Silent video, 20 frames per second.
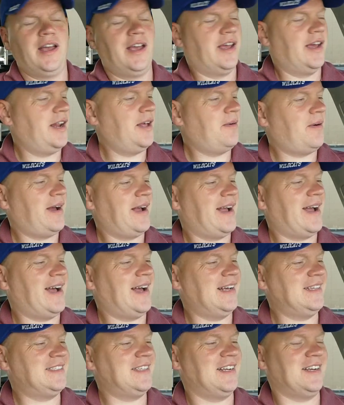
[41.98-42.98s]
Anyway,
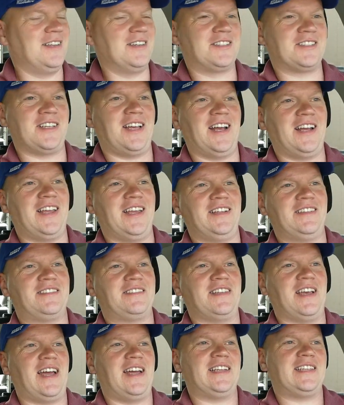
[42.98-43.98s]
guys, it looks like it's
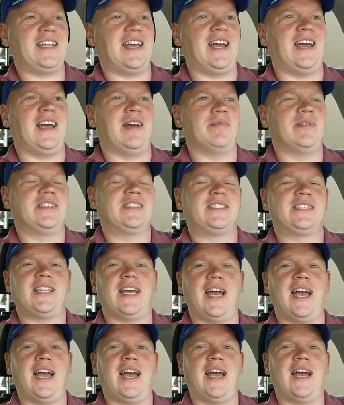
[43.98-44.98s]
that time. It's
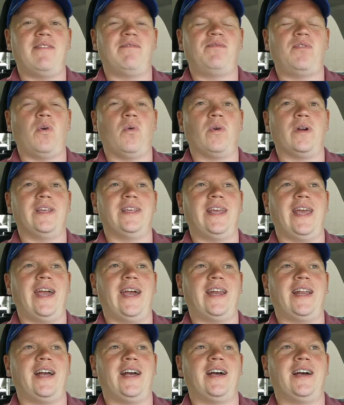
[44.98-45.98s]
time for
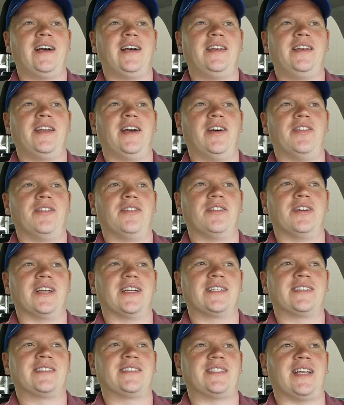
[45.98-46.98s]
yet another
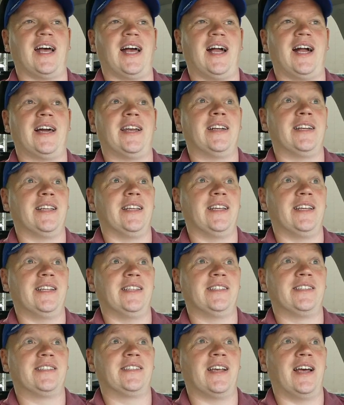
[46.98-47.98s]
exciting,
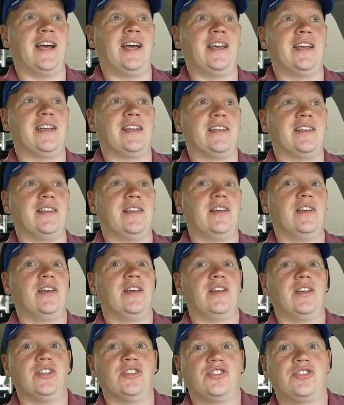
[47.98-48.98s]
insane,
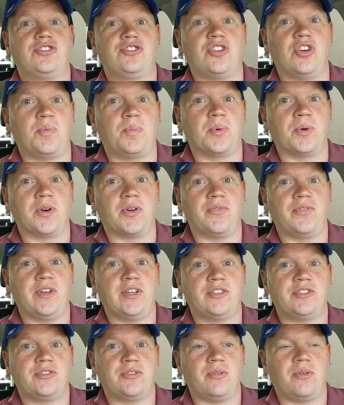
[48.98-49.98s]
super
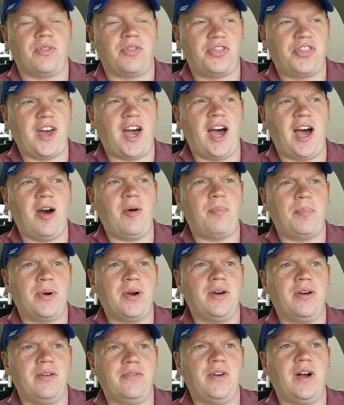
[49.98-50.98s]
official,
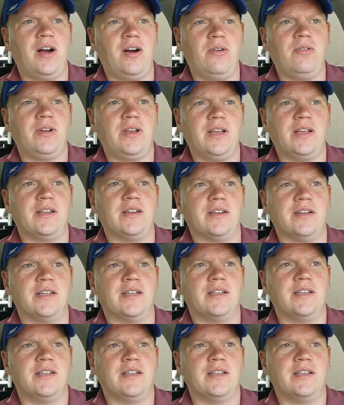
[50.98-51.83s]
thought-provoking